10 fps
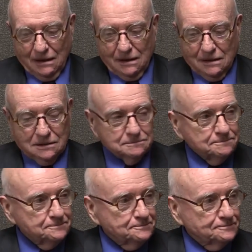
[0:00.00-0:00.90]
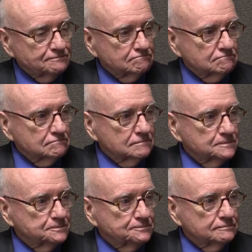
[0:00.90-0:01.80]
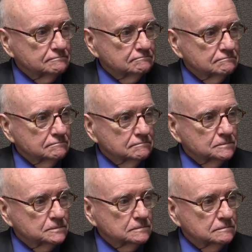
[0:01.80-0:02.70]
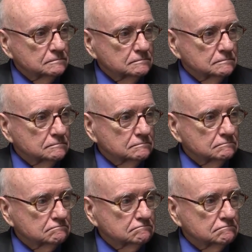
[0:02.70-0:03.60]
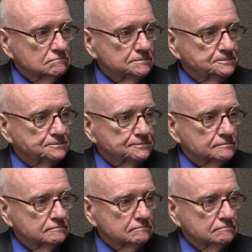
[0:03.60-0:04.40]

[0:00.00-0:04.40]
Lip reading: When you were growing up in Camp Hill, was there much,